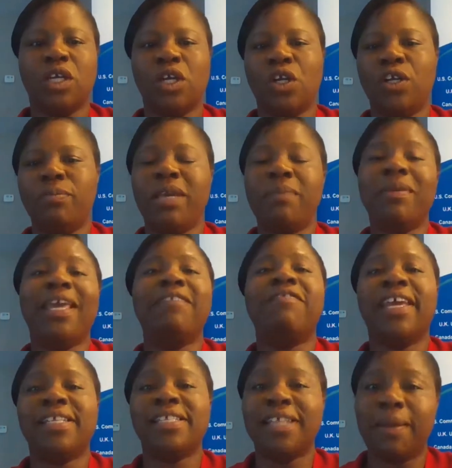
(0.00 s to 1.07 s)
earn maybe
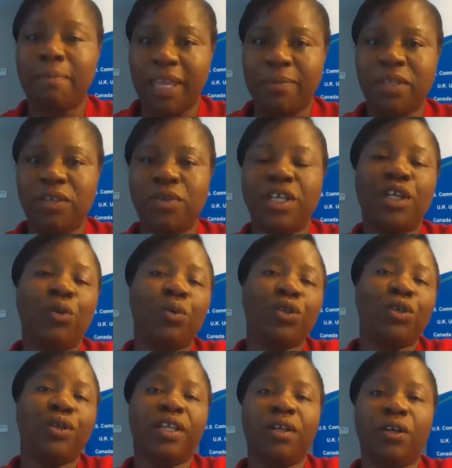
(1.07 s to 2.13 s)
advanced, not maybe,
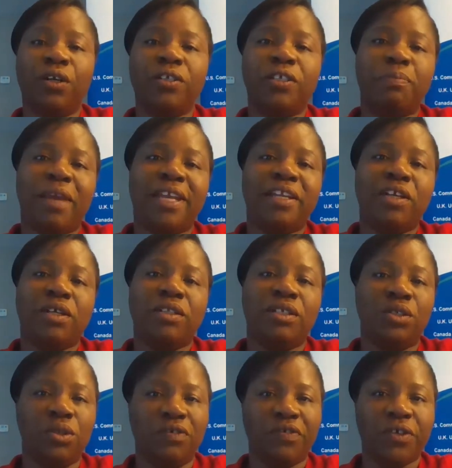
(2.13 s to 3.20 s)
you can earn, depending on
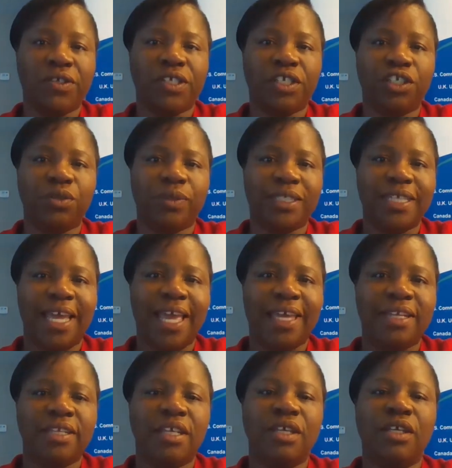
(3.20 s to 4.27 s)
the university you
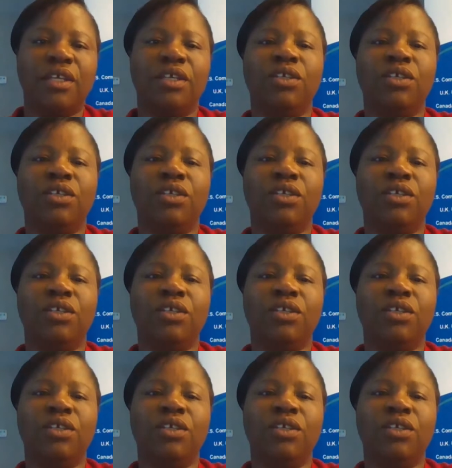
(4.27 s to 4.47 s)
attend,